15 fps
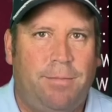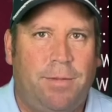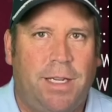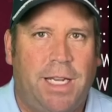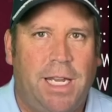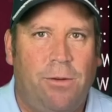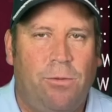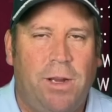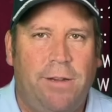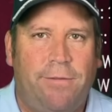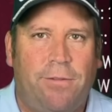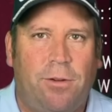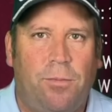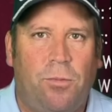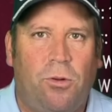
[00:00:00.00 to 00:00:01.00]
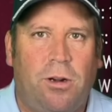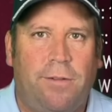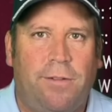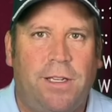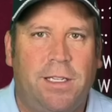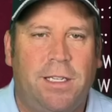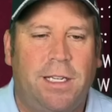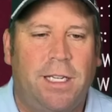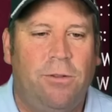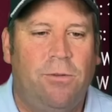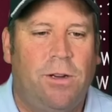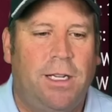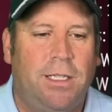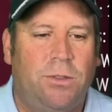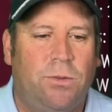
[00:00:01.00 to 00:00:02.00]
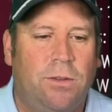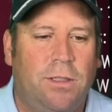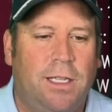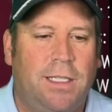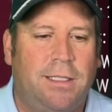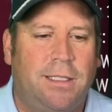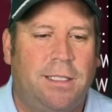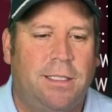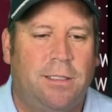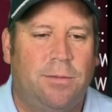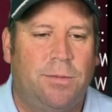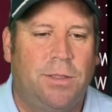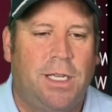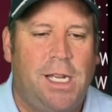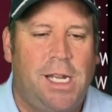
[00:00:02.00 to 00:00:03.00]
I can't wait for more of Kentucky White's Roulette Systems.